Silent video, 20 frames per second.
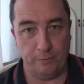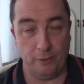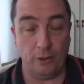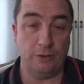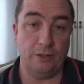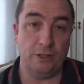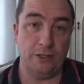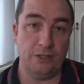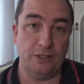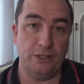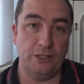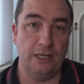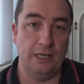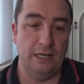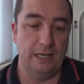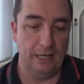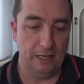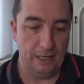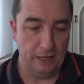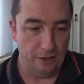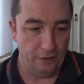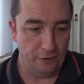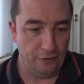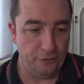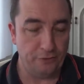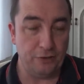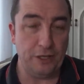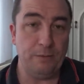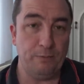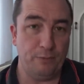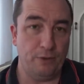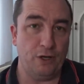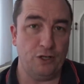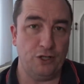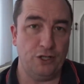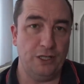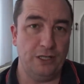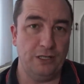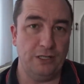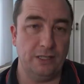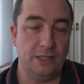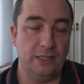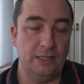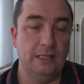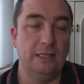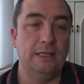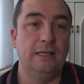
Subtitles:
products, 3 brushes,